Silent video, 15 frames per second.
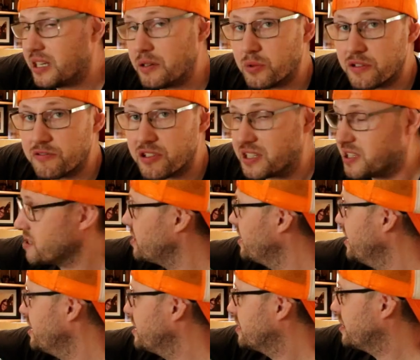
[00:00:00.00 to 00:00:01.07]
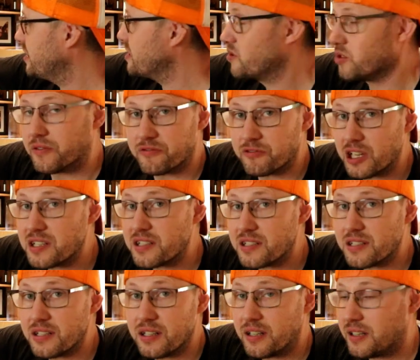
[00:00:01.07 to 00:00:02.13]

they would rust. These don't rust.